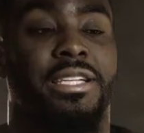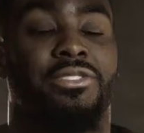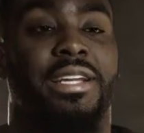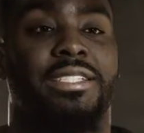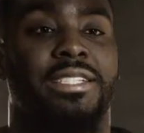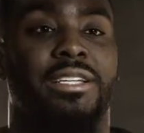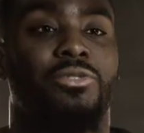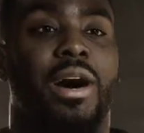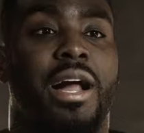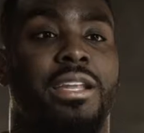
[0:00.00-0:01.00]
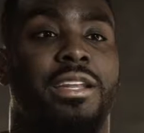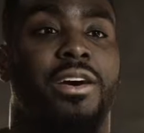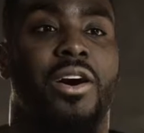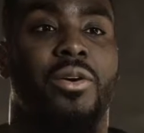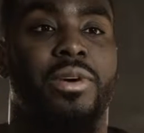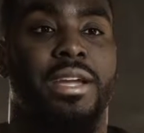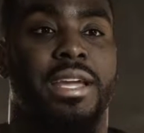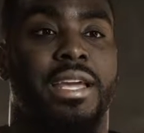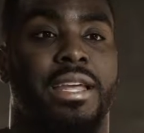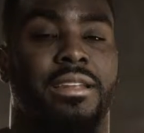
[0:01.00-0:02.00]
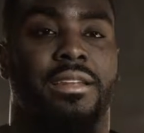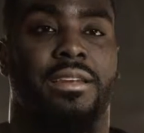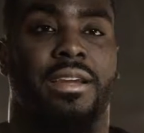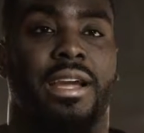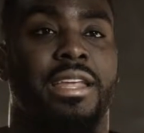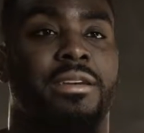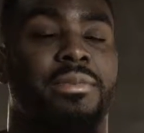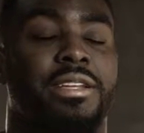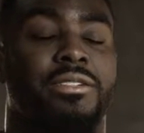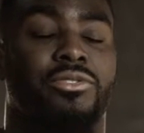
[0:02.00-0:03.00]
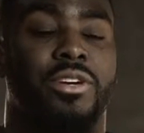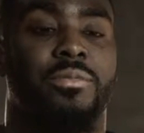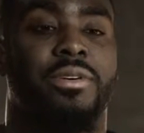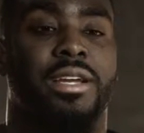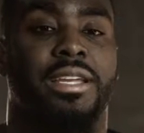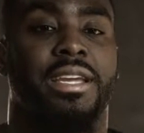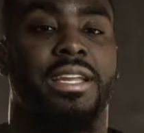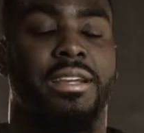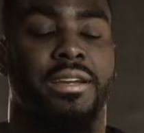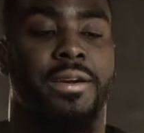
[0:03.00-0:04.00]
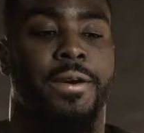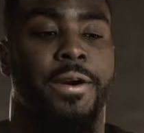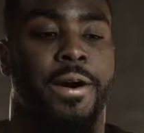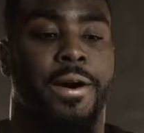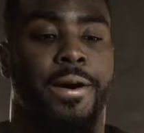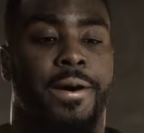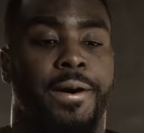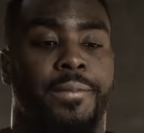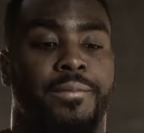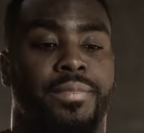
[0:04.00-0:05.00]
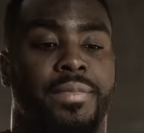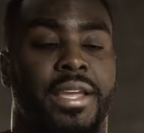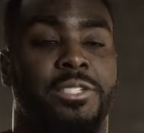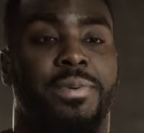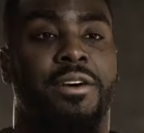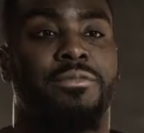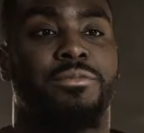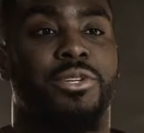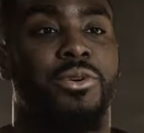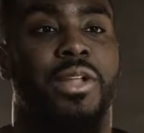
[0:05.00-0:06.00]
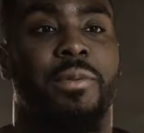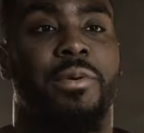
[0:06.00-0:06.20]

I tried to steal his wallet in the hallway, and I ended up getting in trouble and getting expelled from school. I